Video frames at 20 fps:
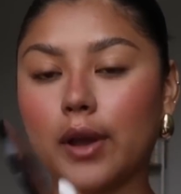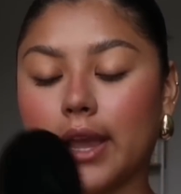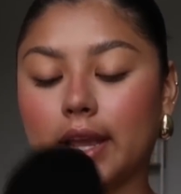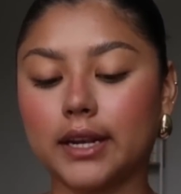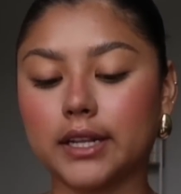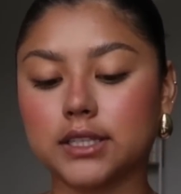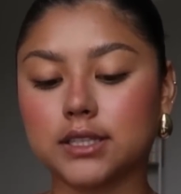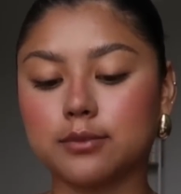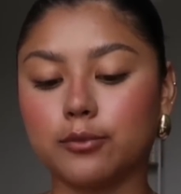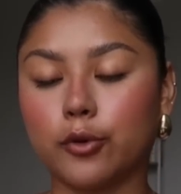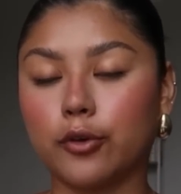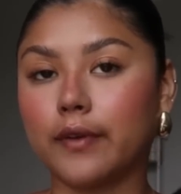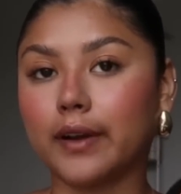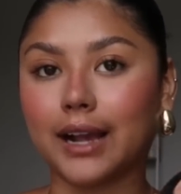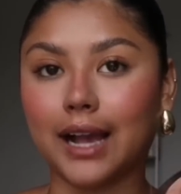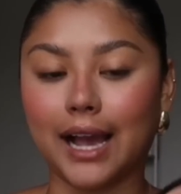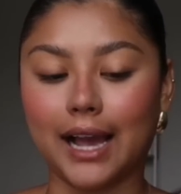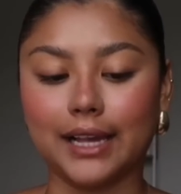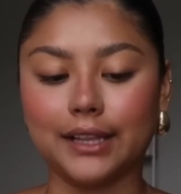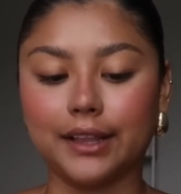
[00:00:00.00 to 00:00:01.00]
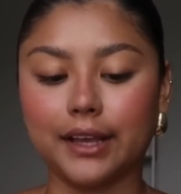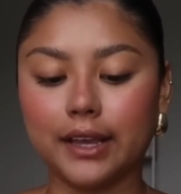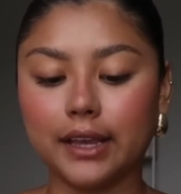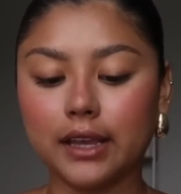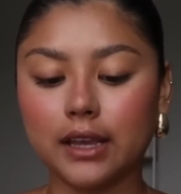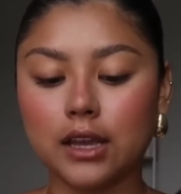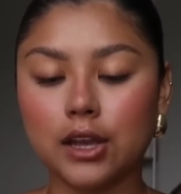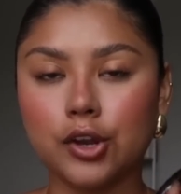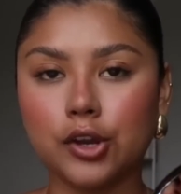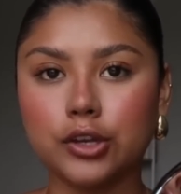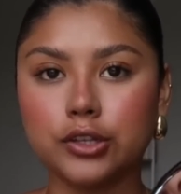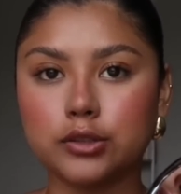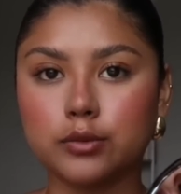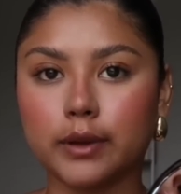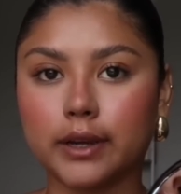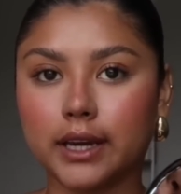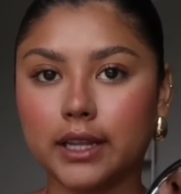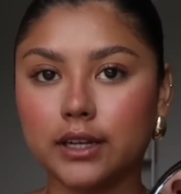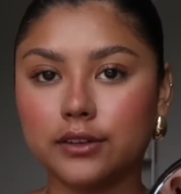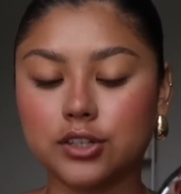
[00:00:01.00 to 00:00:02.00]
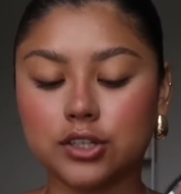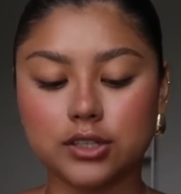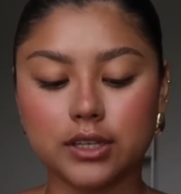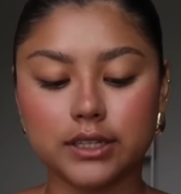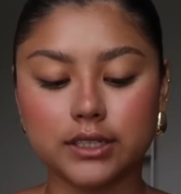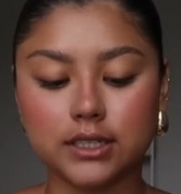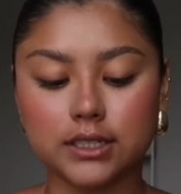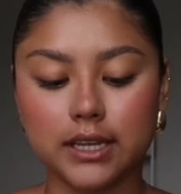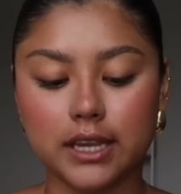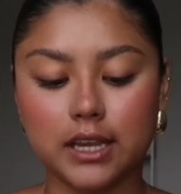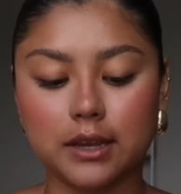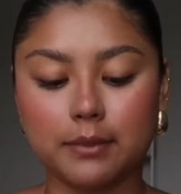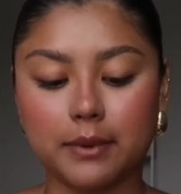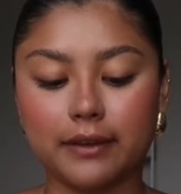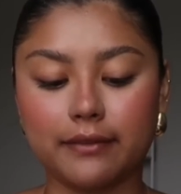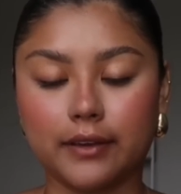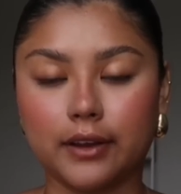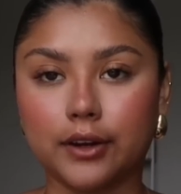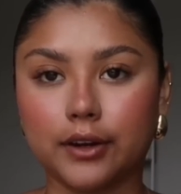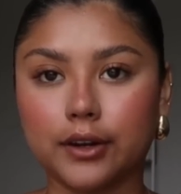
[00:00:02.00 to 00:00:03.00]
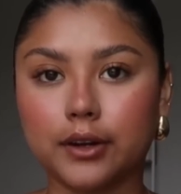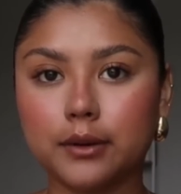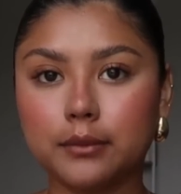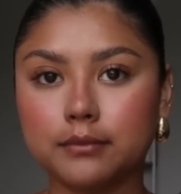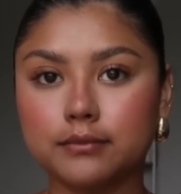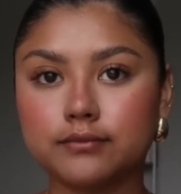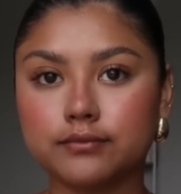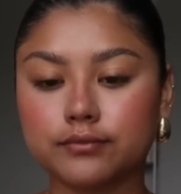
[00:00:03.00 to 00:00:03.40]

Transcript: and it's more of like a highlight. So I kind of just like to take my finger